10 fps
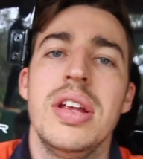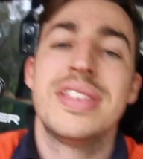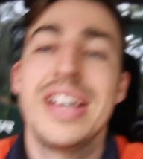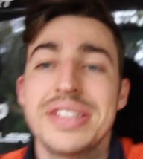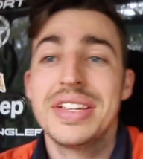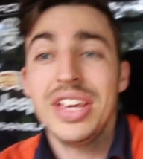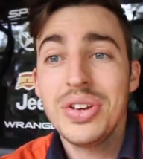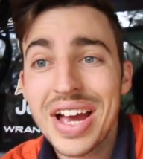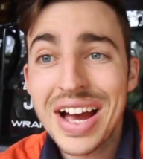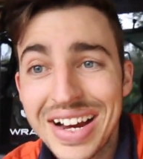does get
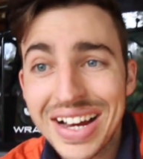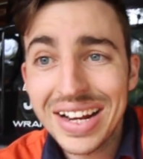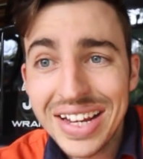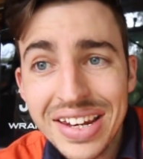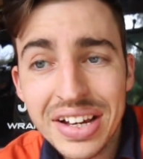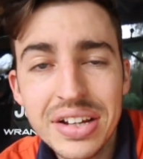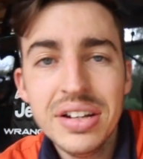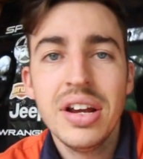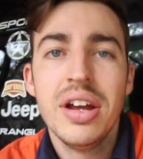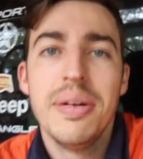your car cleaner,
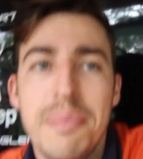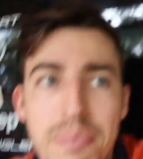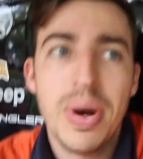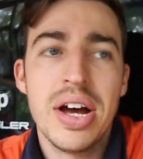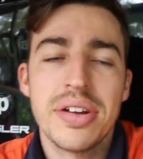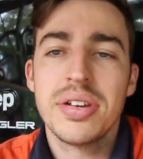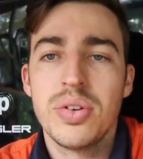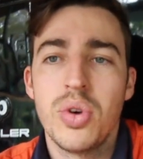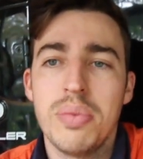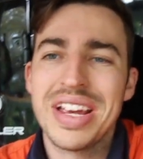but,
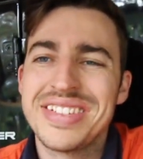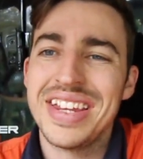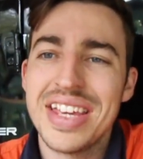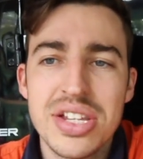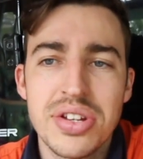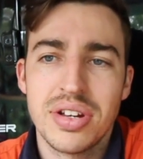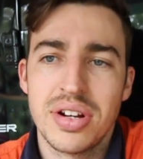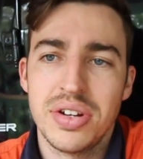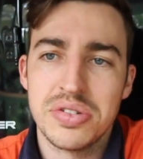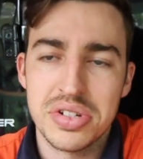well, it makes it easier to
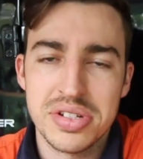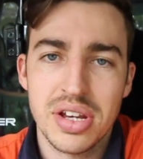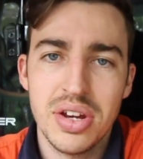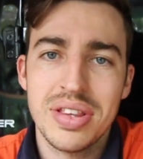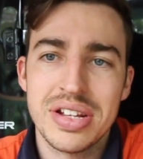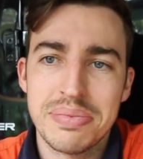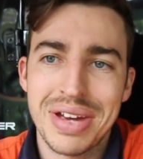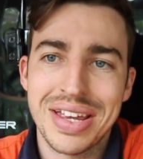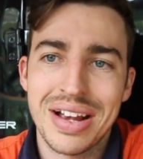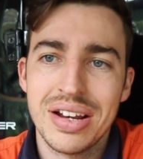clean, I should say. It doesn't
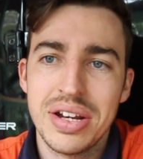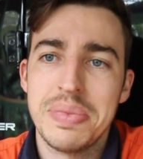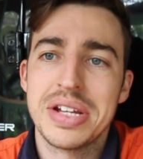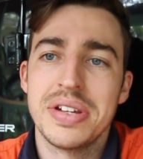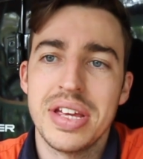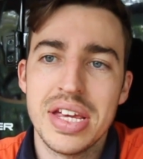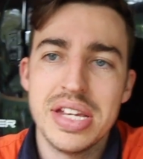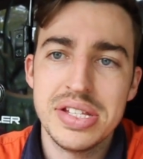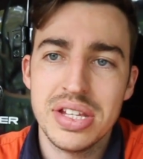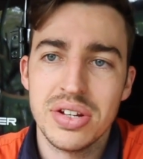make it cleaner, it makes it
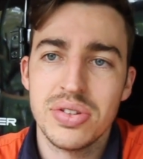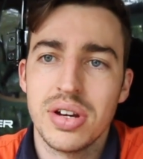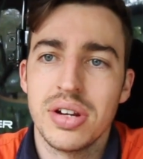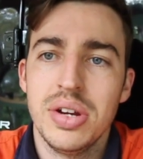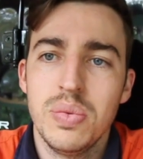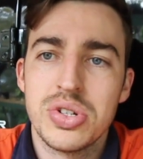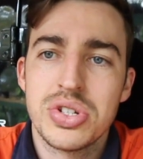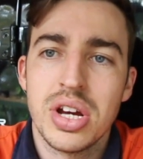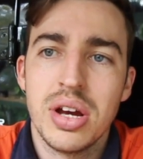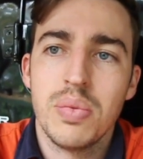easier to clean,
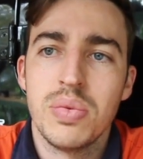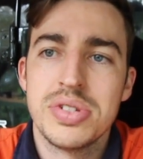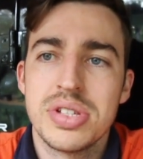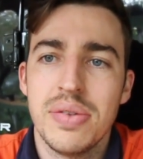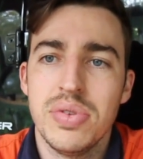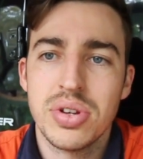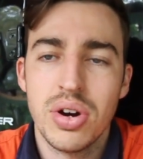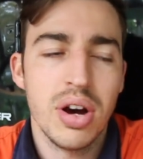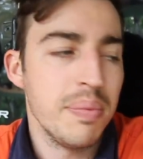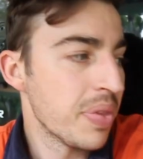which would save you
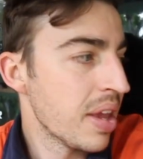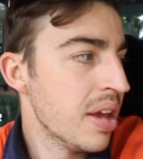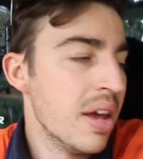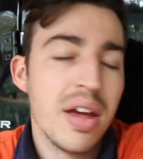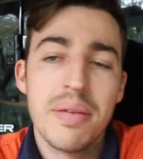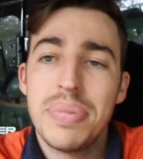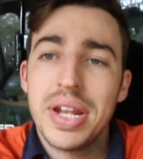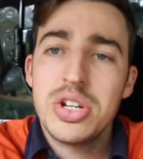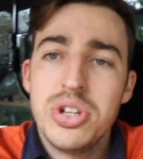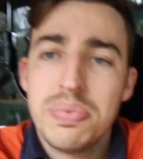time. But
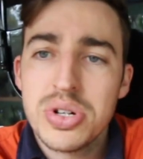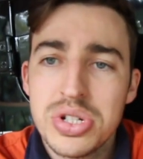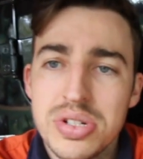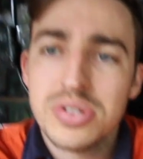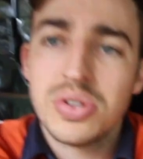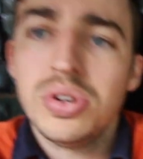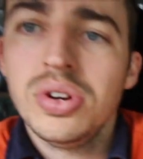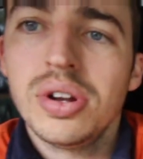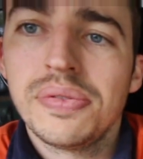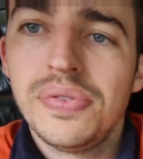it actually pushes
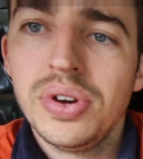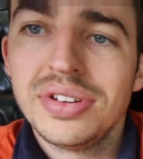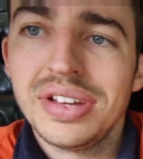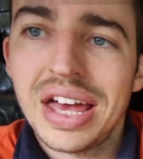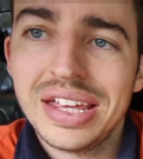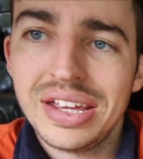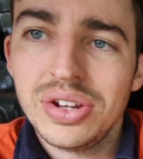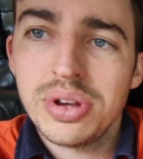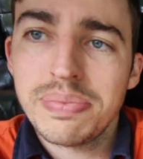dirt further into